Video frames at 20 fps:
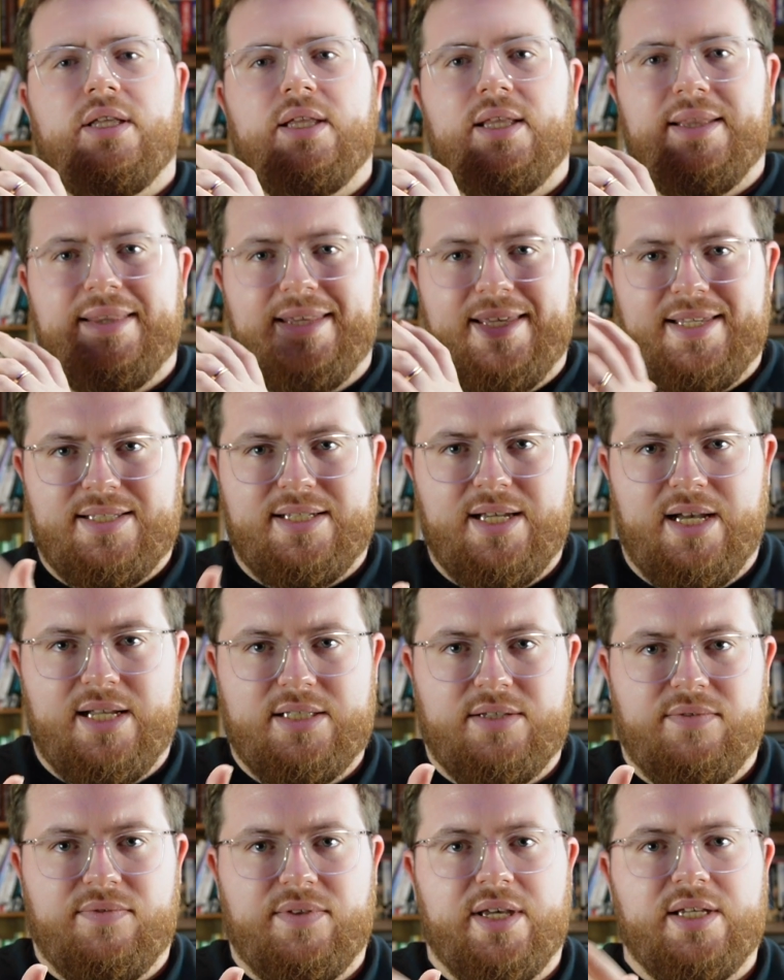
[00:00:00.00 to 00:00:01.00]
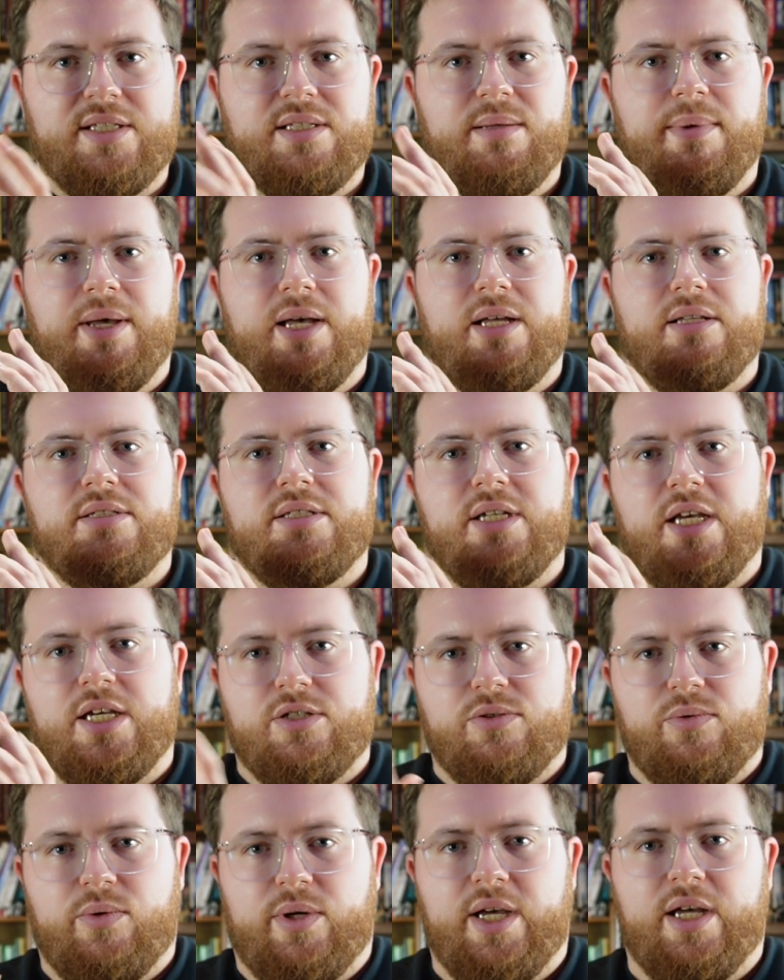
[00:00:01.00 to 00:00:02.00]
these kinds of things, about
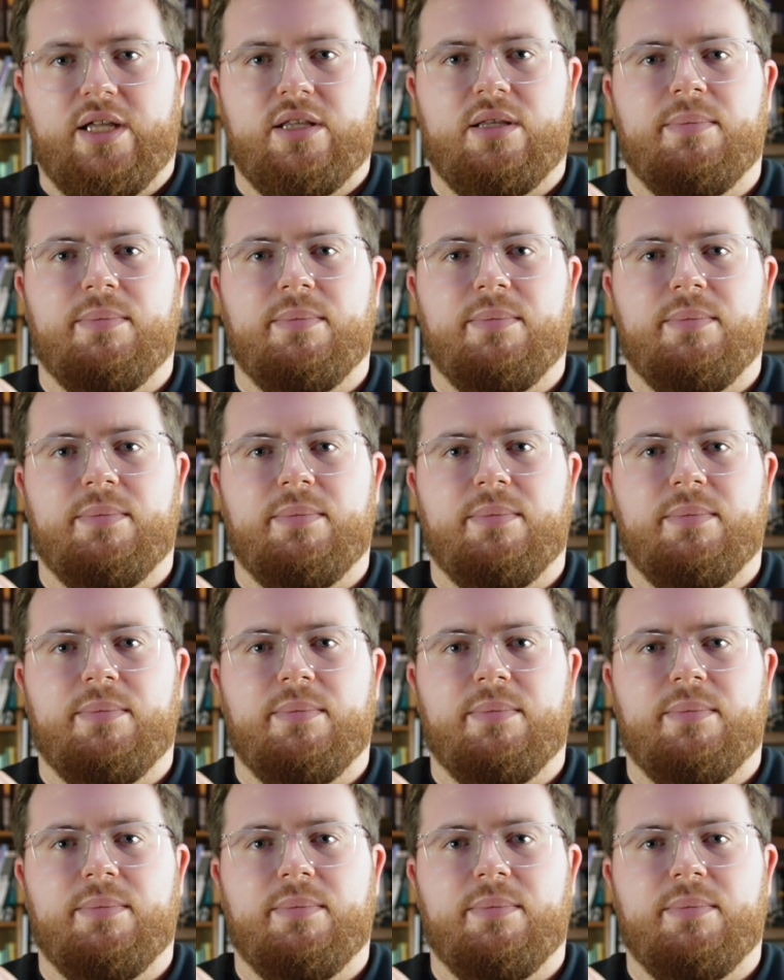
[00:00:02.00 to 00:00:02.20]
sexual health,